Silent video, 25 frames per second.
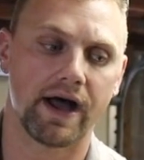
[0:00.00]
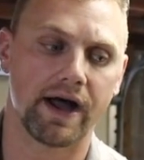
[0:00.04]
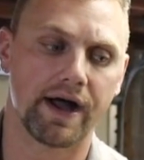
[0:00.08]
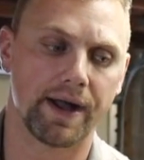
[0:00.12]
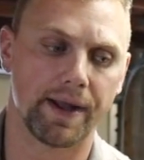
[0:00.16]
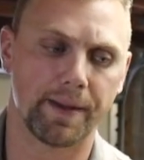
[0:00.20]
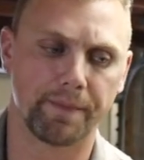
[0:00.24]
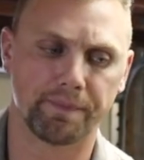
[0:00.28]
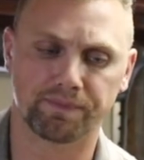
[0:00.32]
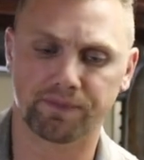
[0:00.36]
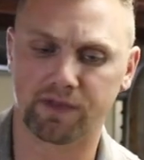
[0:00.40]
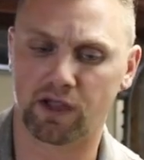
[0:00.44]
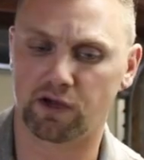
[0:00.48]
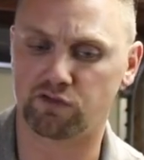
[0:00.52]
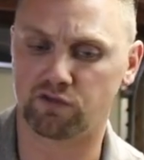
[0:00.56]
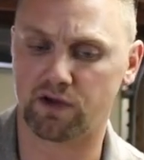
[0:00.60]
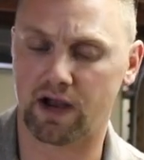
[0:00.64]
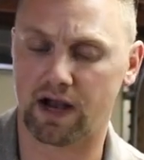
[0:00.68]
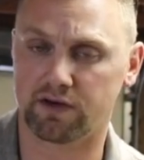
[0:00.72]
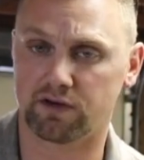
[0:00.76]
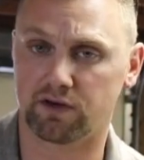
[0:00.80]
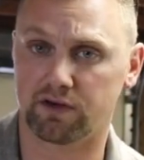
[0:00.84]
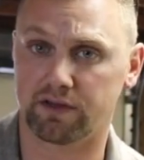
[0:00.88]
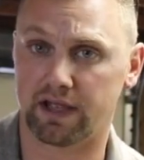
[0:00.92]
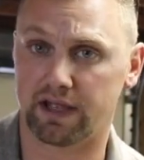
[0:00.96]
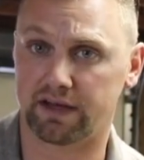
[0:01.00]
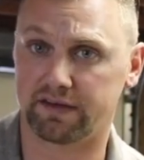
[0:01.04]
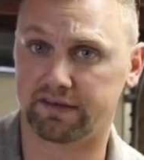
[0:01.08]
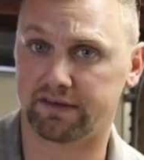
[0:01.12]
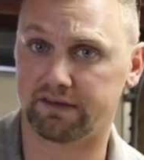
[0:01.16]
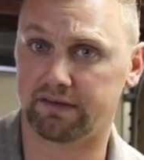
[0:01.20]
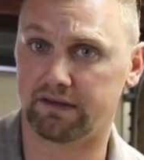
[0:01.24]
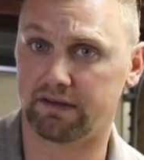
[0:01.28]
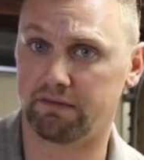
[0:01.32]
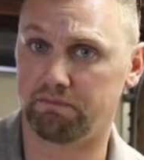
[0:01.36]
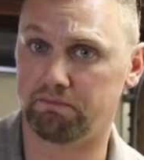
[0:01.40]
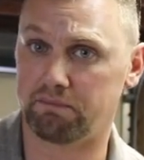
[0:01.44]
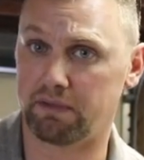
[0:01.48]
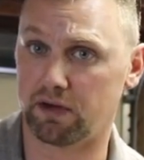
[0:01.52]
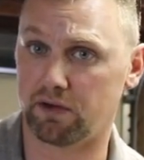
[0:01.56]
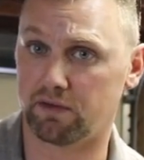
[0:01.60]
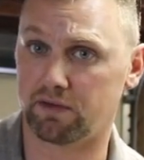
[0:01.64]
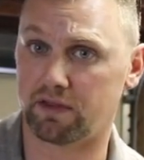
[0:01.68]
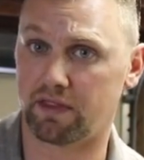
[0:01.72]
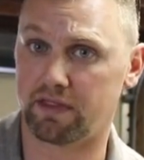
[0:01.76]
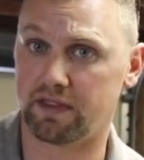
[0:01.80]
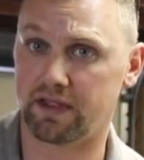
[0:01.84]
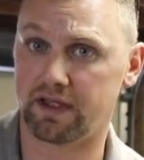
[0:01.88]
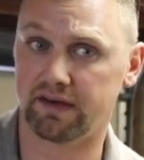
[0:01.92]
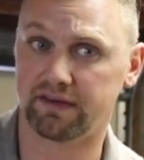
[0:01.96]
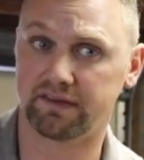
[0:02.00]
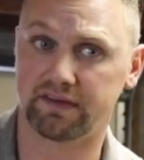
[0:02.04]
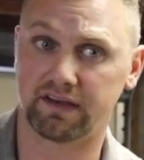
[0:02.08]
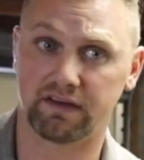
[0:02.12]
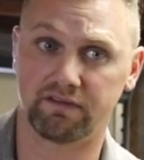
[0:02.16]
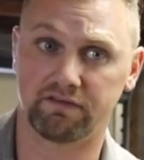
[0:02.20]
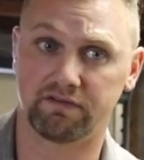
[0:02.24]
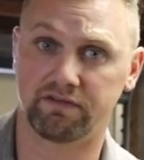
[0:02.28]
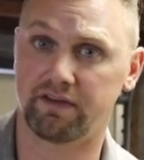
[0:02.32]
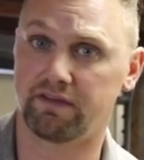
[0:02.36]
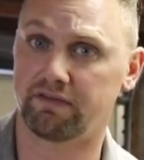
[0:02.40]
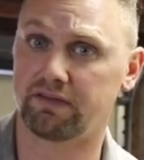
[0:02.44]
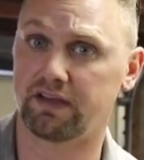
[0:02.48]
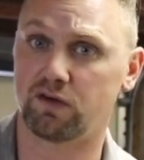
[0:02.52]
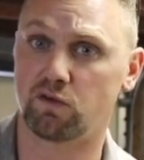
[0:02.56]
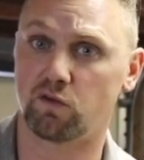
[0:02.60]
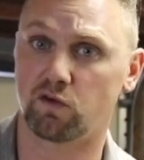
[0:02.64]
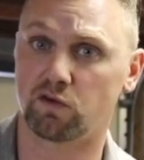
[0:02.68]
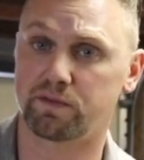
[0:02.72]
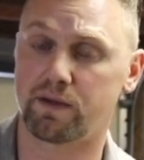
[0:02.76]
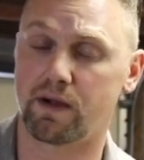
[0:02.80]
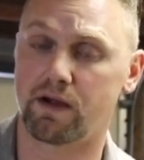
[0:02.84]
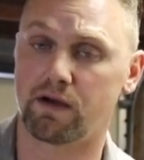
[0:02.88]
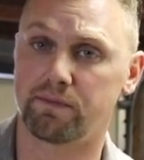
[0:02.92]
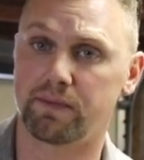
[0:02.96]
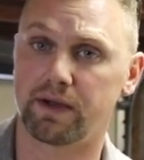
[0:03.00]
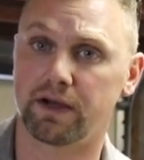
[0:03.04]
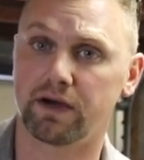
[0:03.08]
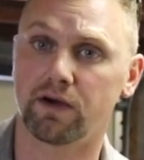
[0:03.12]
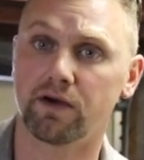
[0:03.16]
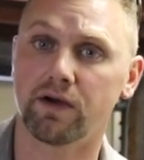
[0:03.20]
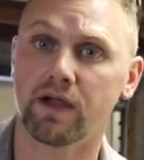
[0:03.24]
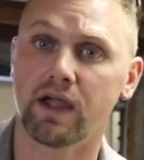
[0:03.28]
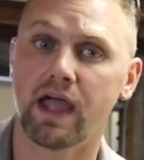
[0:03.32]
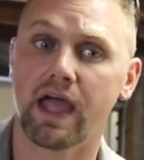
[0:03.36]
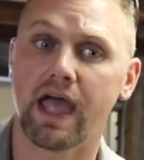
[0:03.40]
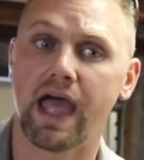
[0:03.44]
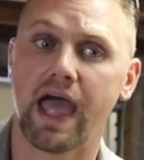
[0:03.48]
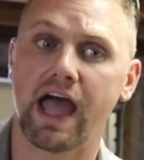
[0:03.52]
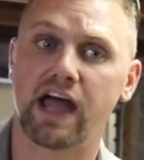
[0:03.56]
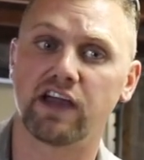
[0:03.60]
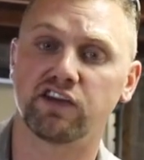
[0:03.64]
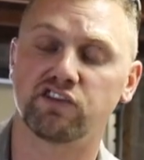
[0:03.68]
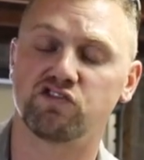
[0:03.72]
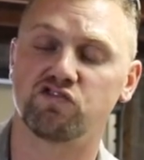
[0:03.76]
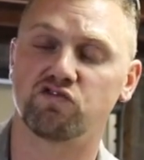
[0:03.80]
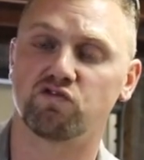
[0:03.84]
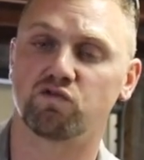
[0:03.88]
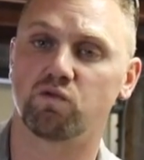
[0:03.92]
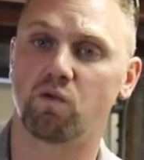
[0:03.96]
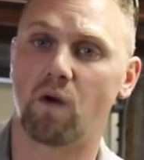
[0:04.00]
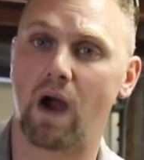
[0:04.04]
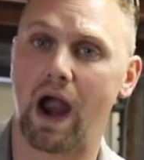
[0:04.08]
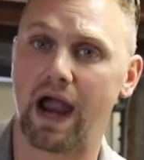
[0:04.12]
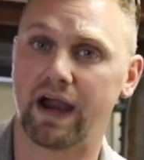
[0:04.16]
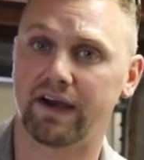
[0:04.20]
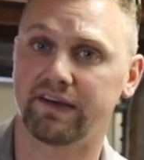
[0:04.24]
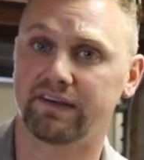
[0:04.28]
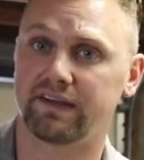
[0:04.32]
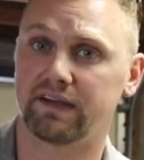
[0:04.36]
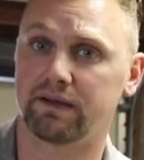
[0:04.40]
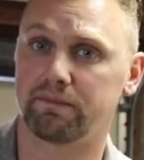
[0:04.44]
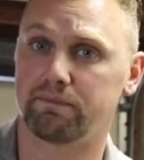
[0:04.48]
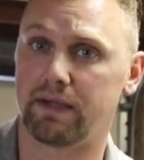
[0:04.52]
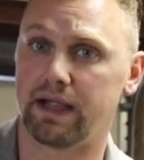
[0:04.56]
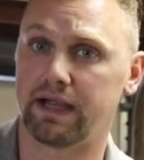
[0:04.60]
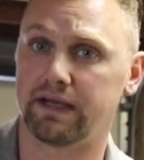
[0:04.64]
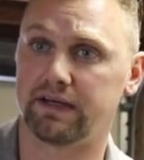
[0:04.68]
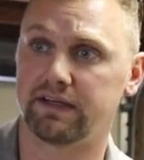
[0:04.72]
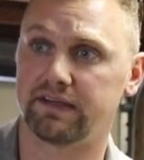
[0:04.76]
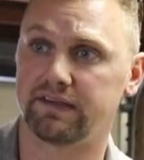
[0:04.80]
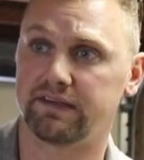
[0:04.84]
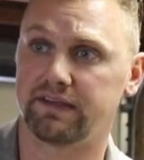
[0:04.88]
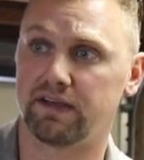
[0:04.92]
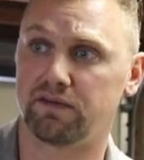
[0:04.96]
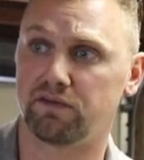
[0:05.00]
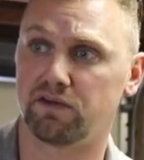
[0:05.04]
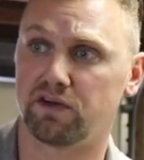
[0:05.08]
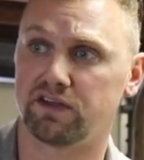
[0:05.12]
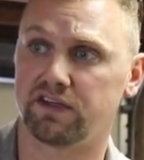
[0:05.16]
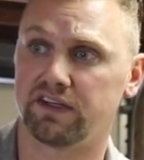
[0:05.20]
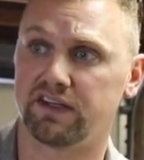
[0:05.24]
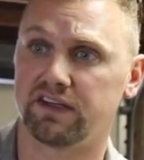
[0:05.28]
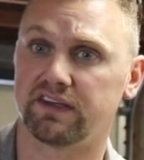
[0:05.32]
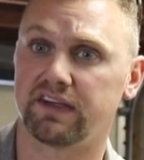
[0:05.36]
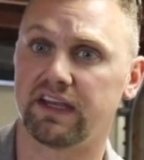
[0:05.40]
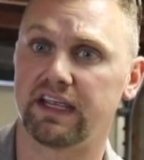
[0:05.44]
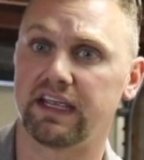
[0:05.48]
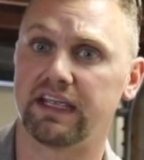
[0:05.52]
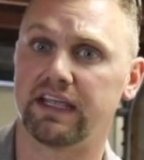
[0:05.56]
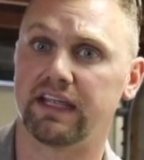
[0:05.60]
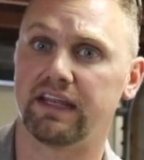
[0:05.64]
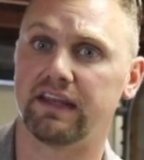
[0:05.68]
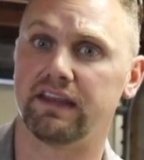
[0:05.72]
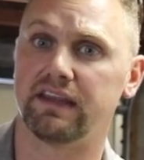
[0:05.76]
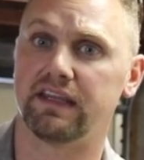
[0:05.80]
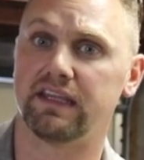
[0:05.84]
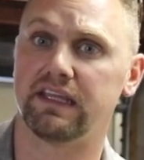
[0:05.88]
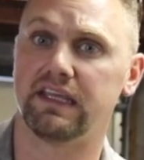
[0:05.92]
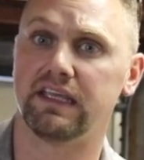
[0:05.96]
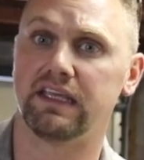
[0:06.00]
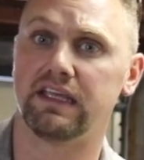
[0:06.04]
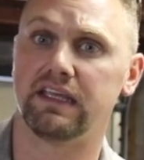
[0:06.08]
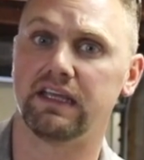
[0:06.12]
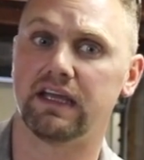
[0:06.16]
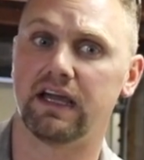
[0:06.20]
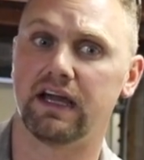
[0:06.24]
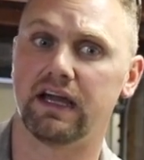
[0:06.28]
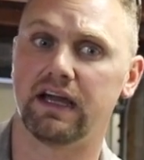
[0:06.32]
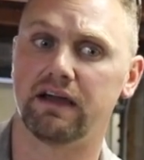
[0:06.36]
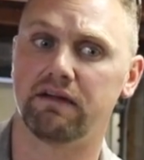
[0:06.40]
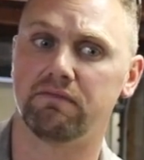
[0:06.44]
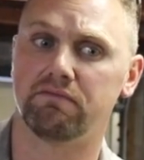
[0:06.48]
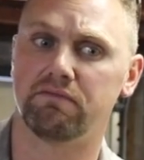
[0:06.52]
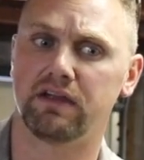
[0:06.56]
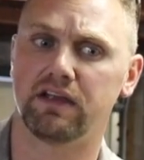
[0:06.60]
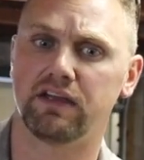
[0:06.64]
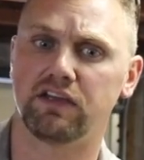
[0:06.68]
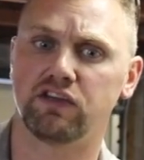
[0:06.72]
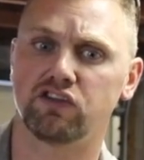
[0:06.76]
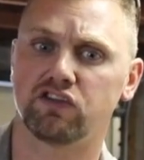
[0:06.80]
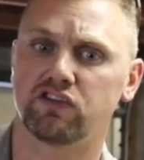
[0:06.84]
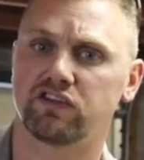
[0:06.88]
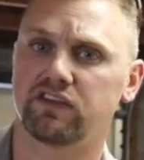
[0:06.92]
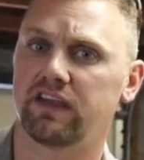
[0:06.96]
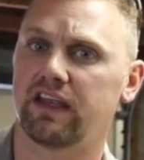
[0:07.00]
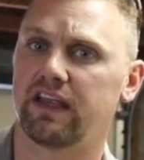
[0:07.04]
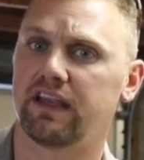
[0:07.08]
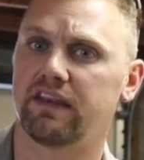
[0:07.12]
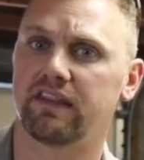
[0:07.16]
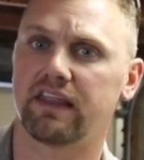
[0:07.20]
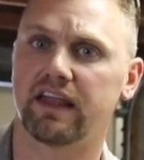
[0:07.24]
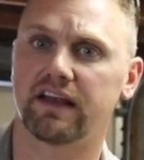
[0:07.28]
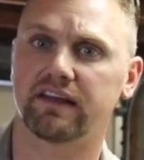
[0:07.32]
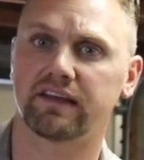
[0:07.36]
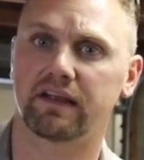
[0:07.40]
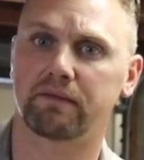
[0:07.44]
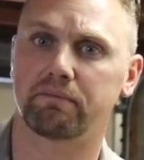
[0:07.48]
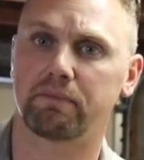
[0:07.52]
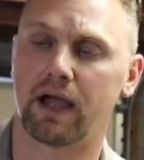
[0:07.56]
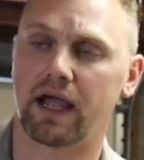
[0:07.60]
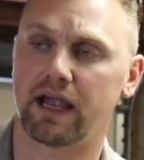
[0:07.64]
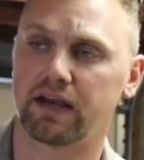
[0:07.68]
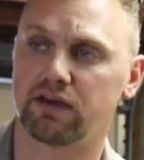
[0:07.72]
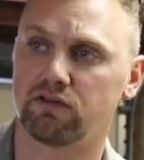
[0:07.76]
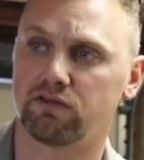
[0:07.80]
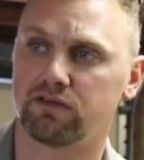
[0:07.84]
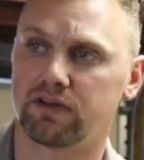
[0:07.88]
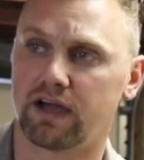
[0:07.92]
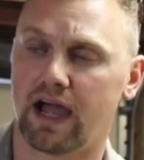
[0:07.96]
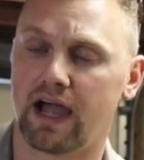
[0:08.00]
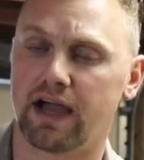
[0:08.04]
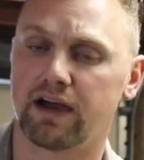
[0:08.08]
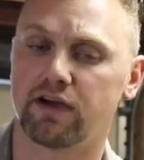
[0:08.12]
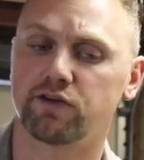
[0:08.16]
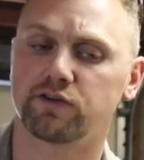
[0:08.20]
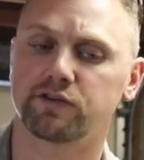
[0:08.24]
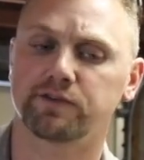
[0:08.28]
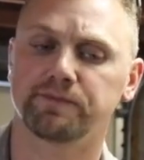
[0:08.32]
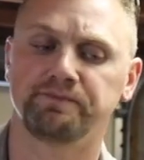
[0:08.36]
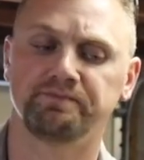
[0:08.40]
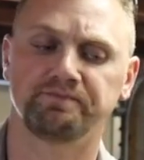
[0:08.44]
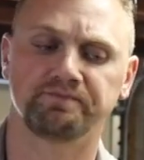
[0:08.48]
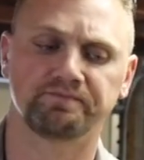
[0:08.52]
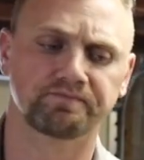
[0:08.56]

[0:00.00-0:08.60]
A tractor that's bigger than this, that 15 horsepower bigger, has drastic maintenance differences in the just in things like buying new tires,